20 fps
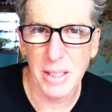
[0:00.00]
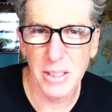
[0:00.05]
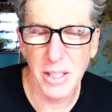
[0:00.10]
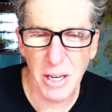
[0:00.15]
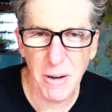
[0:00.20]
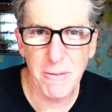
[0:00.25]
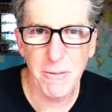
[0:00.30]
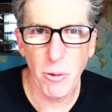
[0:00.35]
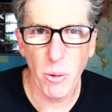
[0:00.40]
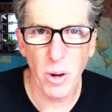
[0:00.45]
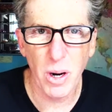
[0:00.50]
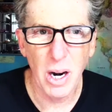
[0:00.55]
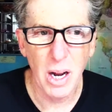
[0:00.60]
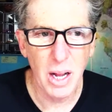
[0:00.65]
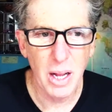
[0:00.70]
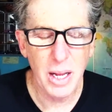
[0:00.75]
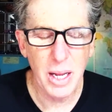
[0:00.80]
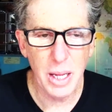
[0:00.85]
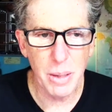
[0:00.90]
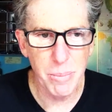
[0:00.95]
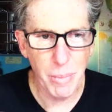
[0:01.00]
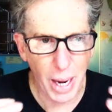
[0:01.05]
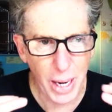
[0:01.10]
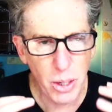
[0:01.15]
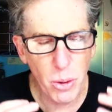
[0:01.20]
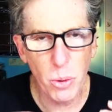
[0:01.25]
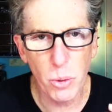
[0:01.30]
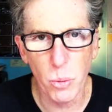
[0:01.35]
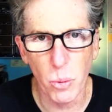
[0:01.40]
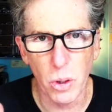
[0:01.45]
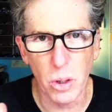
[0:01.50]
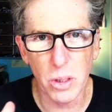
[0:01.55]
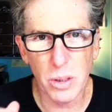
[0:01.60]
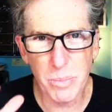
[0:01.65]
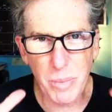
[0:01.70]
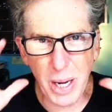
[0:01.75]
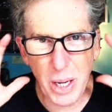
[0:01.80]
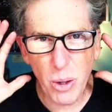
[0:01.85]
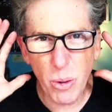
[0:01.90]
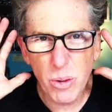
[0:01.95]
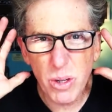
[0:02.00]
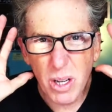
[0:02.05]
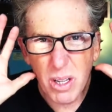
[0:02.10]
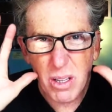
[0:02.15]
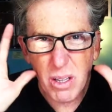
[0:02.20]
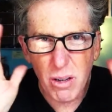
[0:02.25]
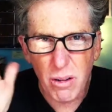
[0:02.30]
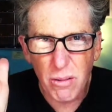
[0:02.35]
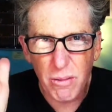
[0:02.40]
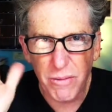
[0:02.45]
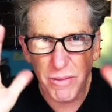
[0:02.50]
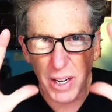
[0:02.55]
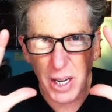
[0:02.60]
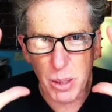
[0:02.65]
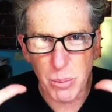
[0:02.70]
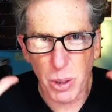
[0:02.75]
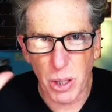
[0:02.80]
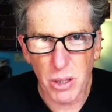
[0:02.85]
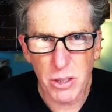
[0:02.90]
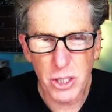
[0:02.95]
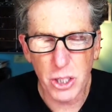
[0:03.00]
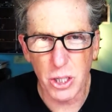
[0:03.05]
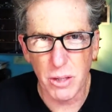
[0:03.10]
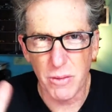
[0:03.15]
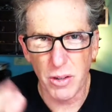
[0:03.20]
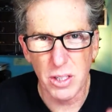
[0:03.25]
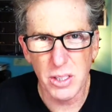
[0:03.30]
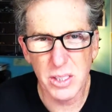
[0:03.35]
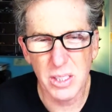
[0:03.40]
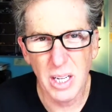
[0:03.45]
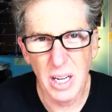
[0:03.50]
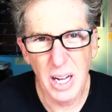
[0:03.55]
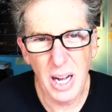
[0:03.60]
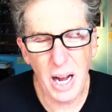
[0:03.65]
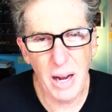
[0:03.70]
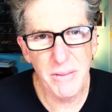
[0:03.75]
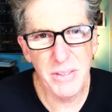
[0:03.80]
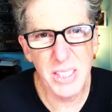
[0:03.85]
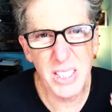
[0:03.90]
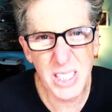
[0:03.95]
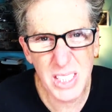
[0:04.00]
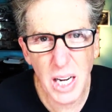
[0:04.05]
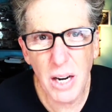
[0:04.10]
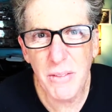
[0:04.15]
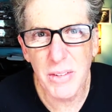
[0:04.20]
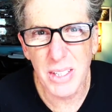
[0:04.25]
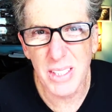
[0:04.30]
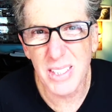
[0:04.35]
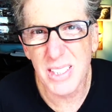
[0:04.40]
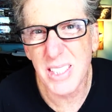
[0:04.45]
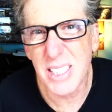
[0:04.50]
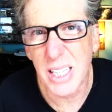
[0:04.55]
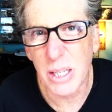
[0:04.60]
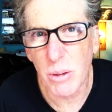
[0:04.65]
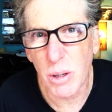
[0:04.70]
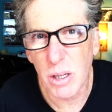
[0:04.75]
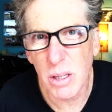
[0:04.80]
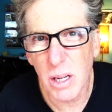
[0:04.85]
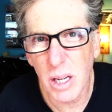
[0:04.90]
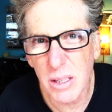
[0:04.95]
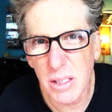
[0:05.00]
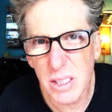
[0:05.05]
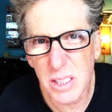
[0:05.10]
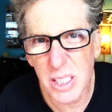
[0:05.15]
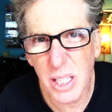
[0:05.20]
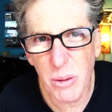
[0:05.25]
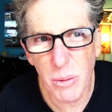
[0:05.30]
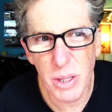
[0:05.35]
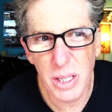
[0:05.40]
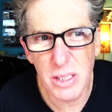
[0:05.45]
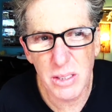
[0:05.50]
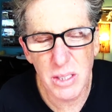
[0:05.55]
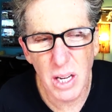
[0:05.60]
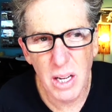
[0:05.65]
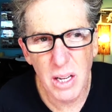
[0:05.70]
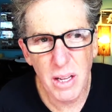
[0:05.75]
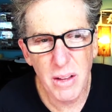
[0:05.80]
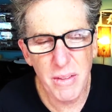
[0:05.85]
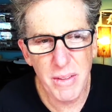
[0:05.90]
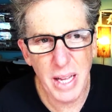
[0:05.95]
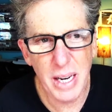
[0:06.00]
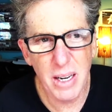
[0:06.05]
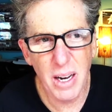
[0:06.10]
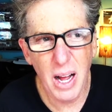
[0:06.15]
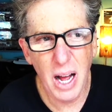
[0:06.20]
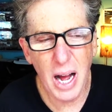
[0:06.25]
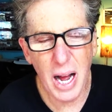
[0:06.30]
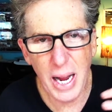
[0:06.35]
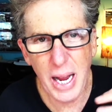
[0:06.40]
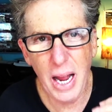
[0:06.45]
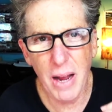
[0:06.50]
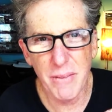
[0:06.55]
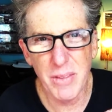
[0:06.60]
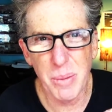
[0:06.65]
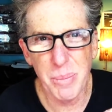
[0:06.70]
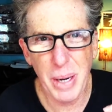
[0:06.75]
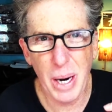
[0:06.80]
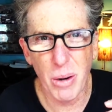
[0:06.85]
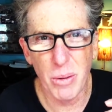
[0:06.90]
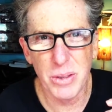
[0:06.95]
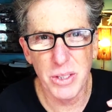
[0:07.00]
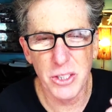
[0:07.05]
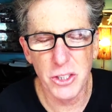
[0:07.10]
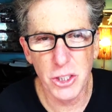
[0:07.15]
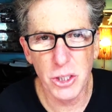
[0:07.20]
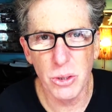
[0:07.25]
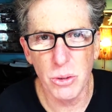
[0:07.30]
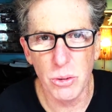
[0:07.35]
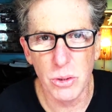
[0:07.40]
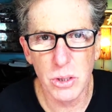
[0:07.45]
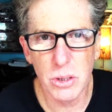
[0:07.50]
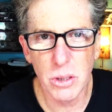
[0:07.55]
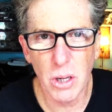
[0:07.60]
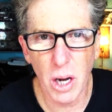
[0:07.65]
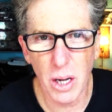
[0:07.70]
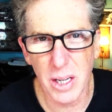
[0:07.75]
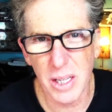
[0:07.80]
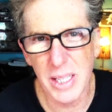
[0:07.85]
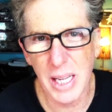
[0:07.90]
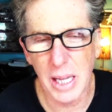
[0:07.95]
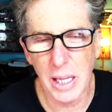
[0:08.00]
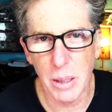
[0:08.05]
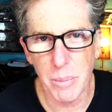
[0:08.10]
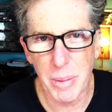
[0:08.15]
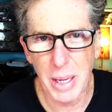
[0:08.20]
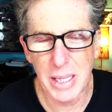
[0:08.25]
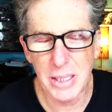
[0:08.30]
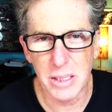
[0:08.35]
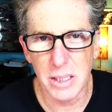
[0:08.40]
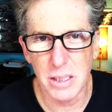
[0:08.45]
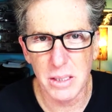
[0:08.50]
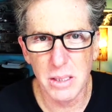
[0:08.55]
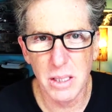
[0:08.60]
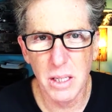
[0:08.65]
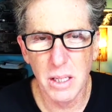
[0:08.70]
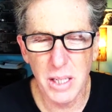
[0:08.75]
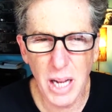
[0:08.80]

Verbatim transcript: Therefore, in my own world, my own little fireball universe, I've discovered the secret. And the secret is that I have the power to choose on a daily basis.